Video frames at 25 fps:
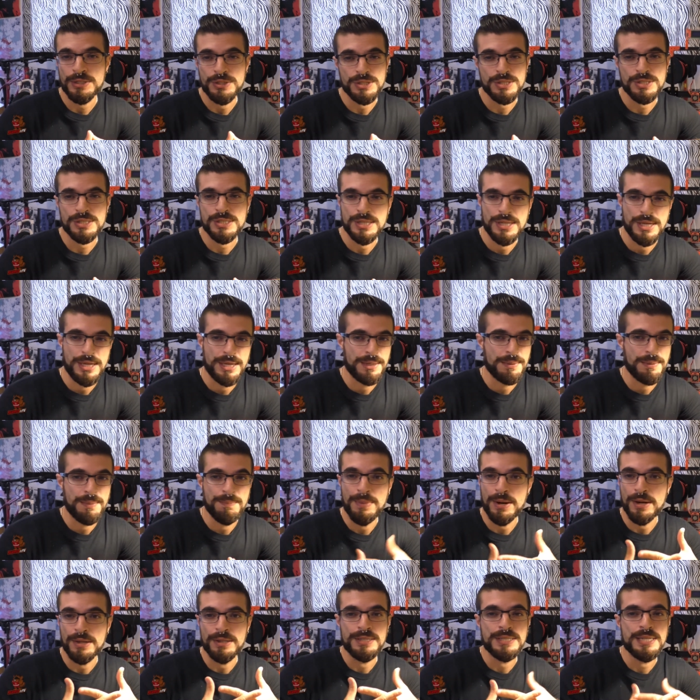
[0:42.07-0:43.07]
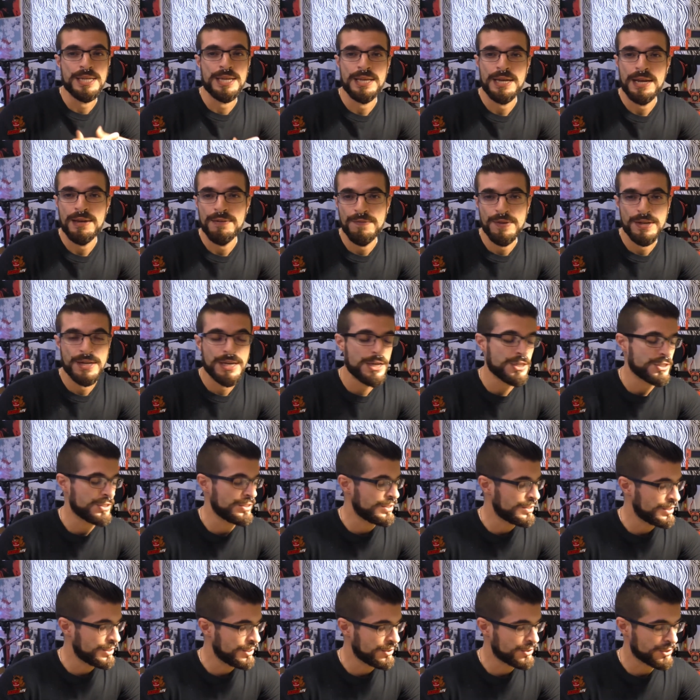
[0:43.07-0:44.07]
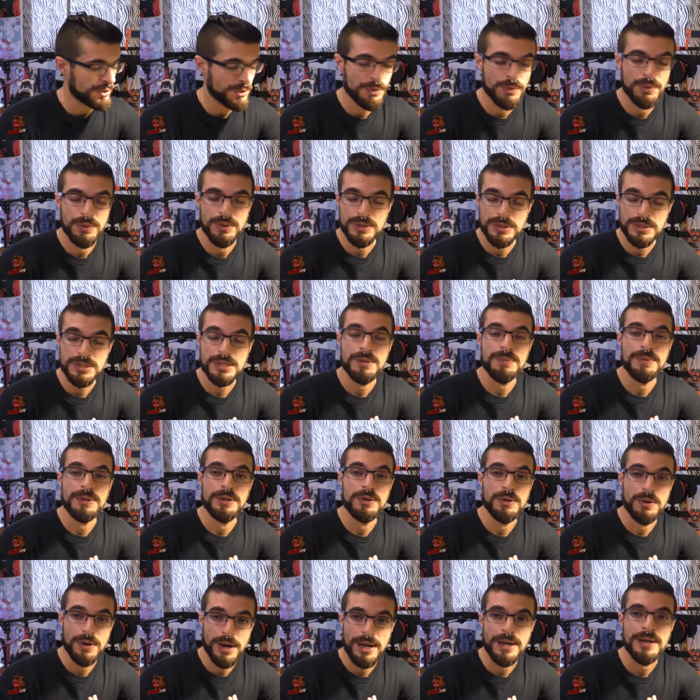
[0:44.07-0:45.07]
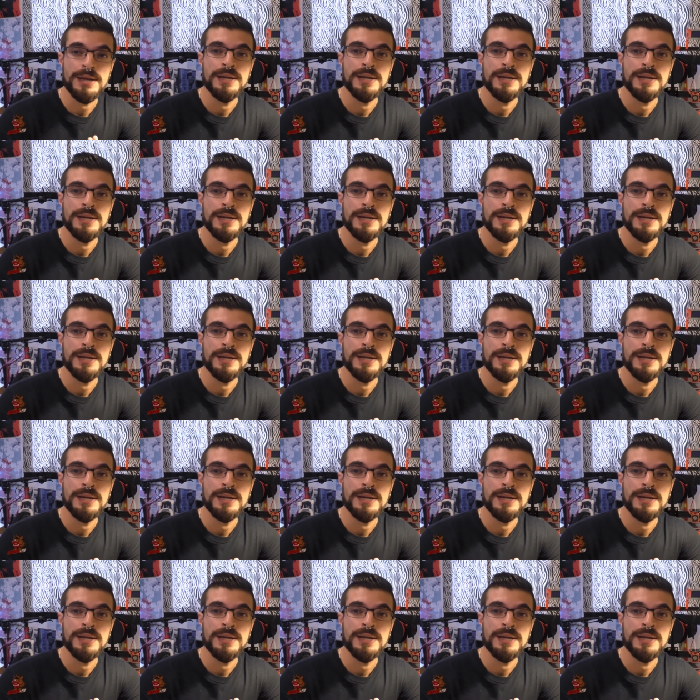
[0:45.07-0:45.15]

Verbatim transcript: just like barely taking any vacation this year, so it's going to be great.